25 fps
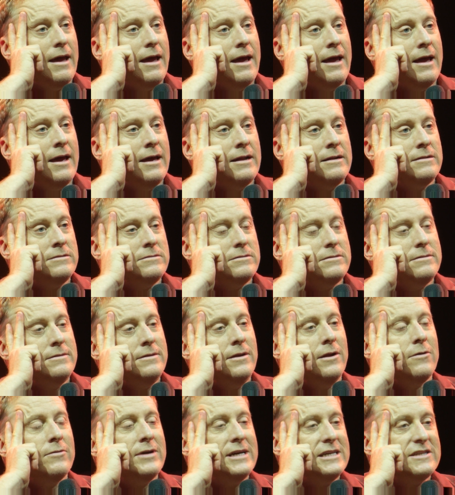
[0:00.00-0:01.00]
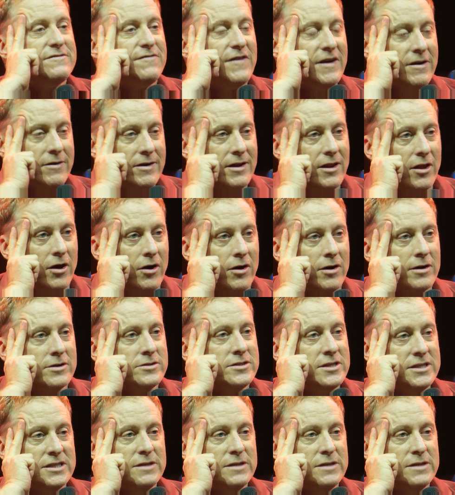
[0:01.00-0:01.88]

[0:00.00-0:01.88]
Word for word: and you know he's very large.